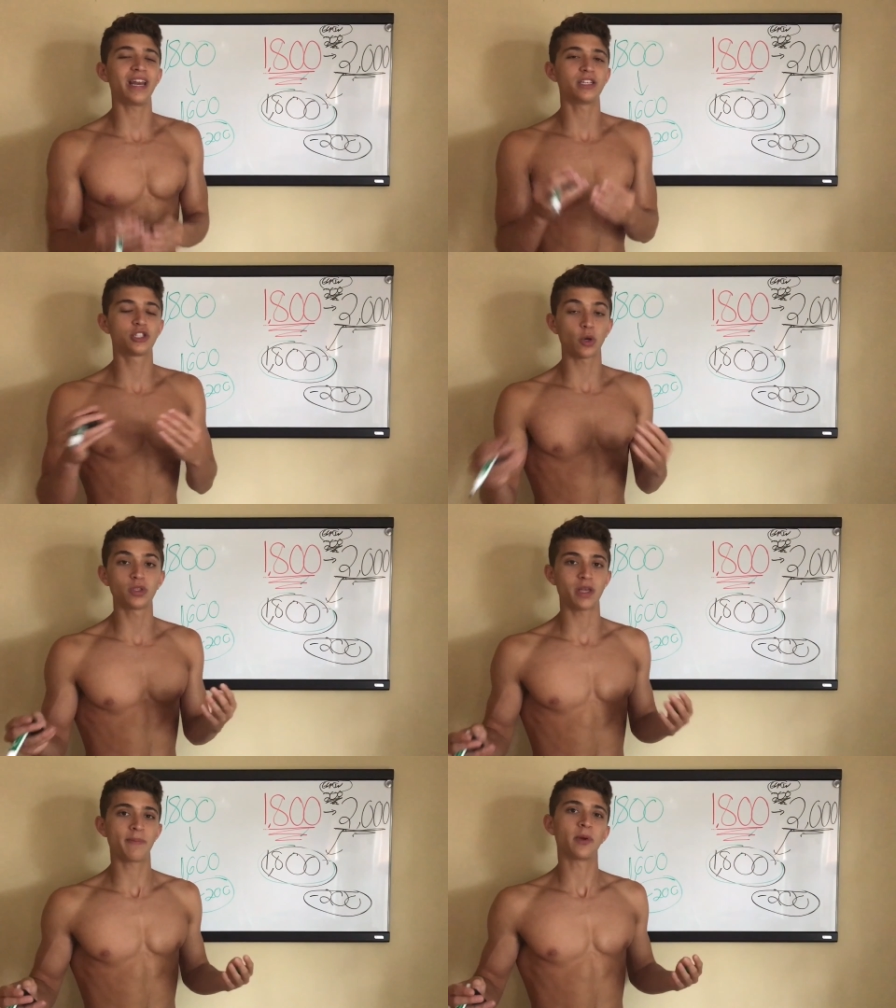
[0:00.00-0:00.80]
it is so
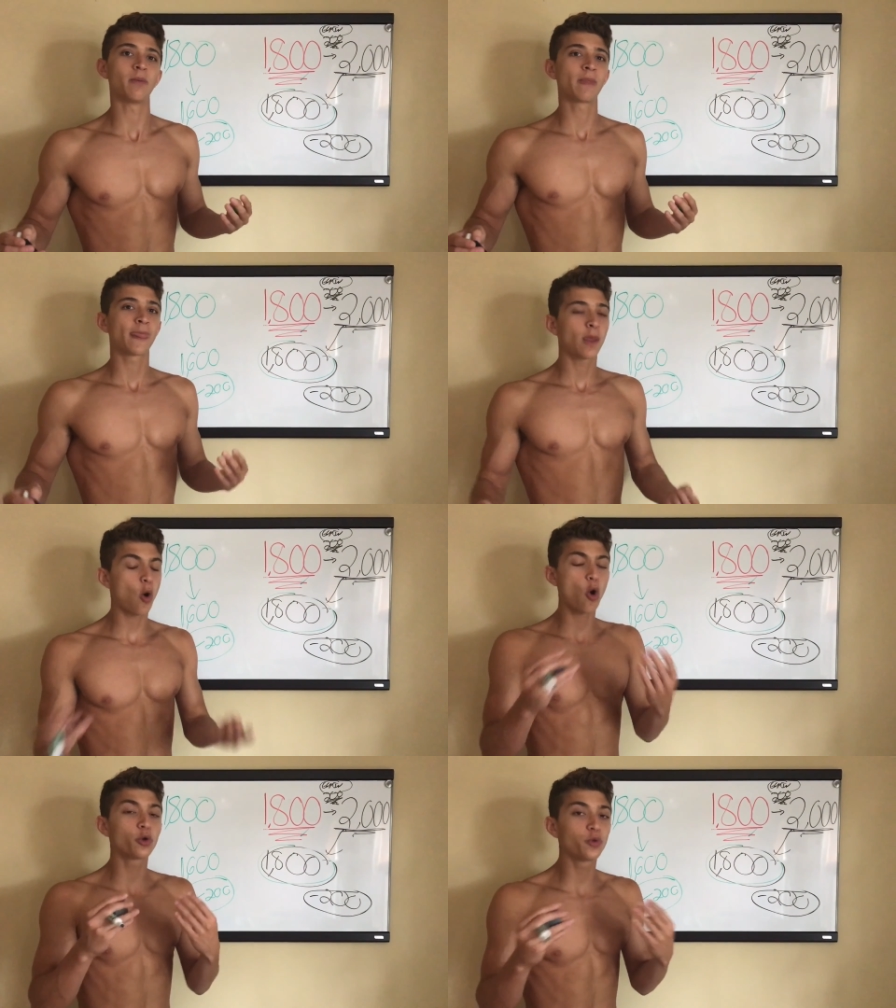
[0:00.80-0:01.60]
simple.
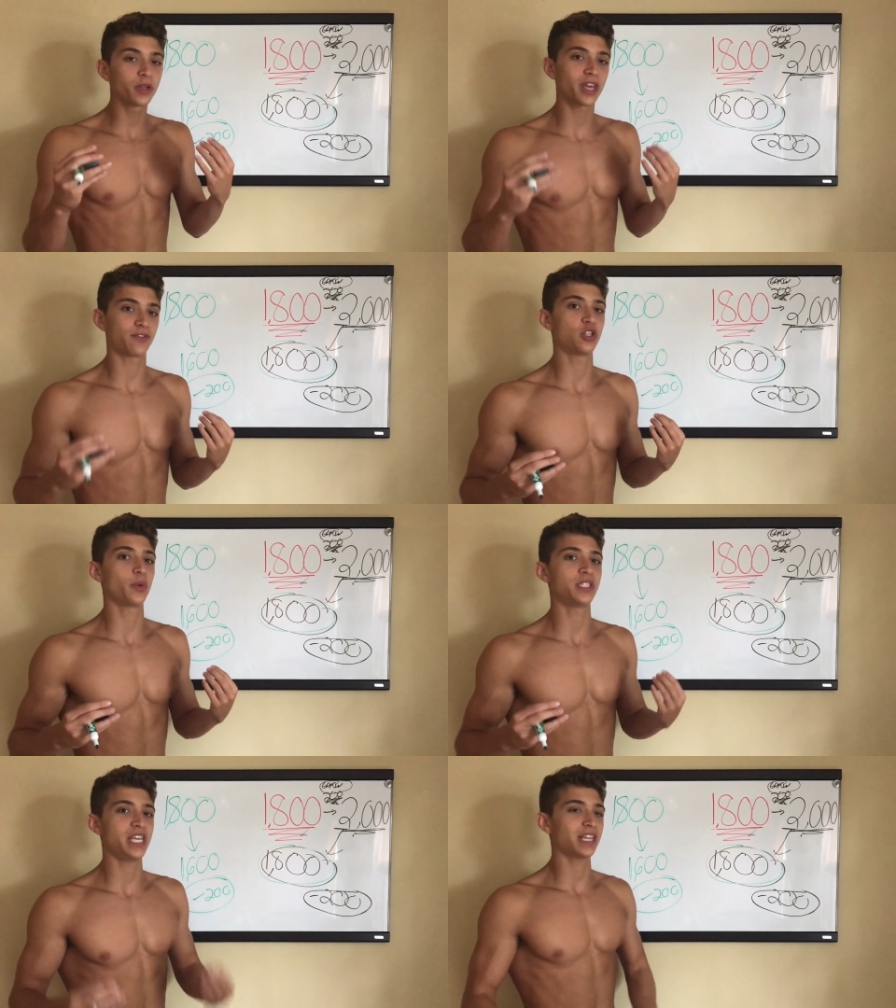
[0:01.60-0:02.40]
All you really have to
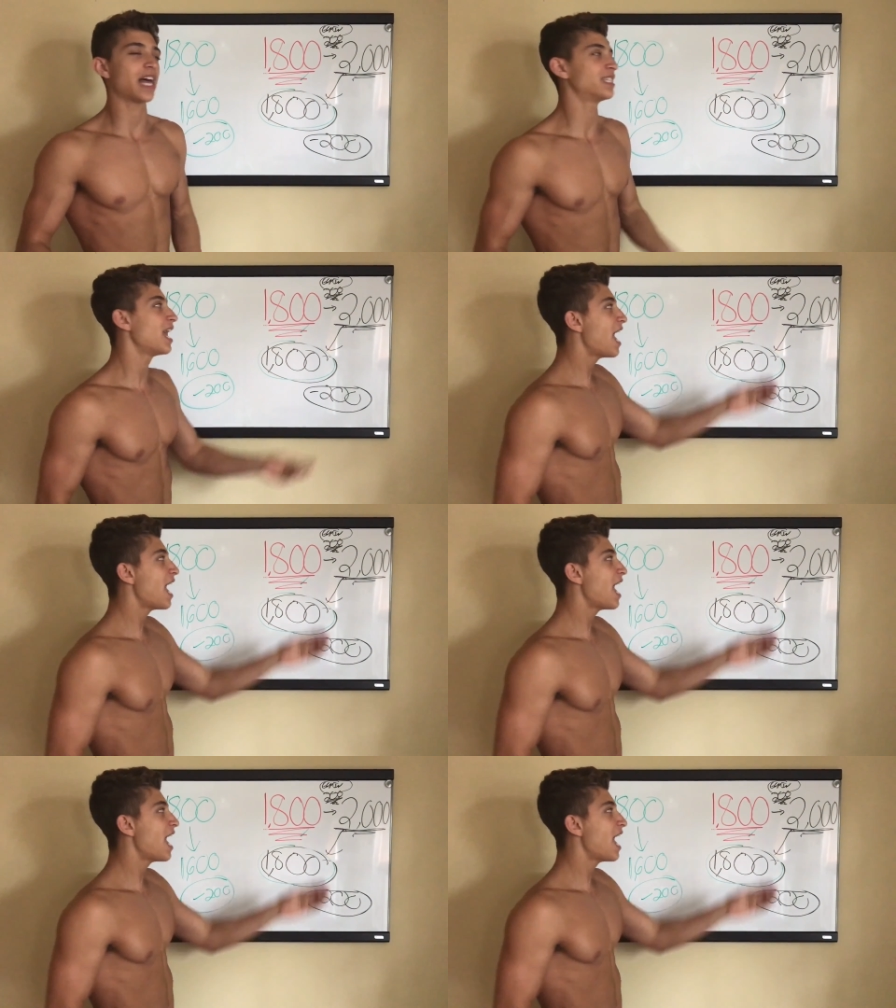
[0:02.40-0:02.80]
do is eat less.